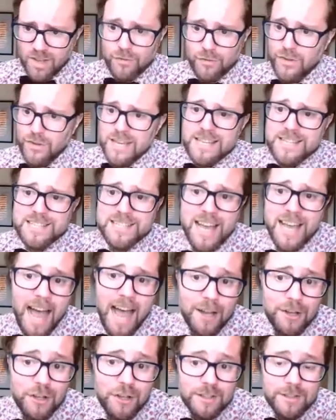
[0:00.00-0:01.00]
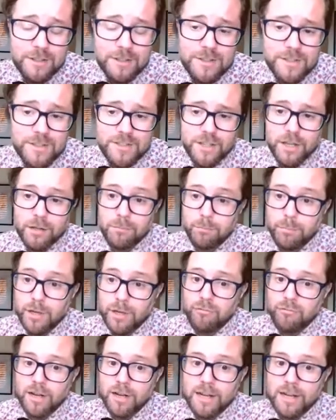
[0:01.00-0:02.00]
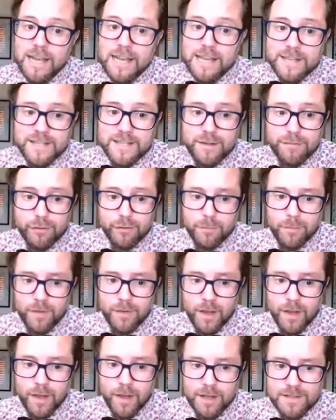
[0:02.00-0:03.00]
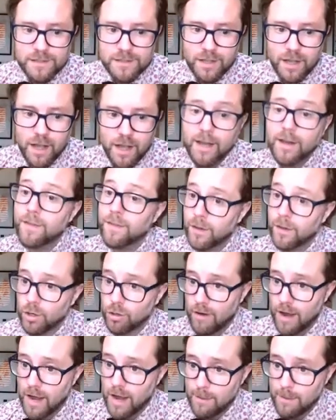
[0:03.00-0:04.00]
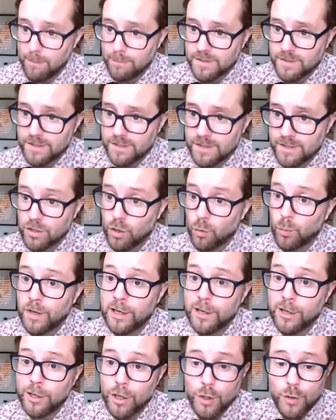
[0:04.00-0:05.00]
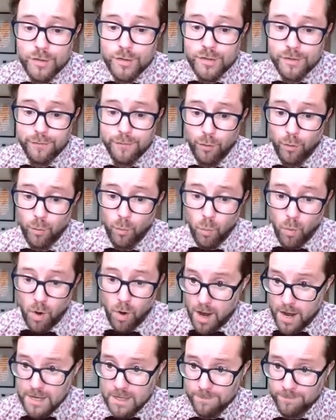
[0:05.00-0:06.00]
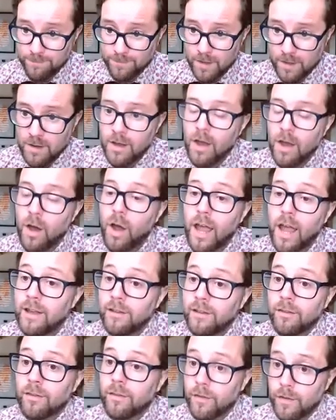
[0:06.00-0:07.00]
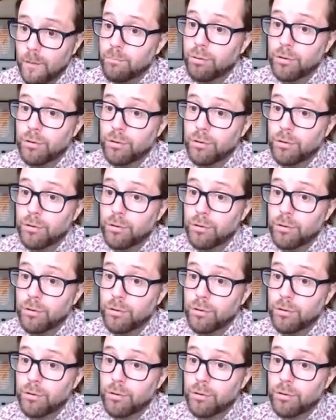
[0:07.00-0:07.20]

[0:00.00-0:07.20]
these tannins can be released from things like the grapes that we use for wine in the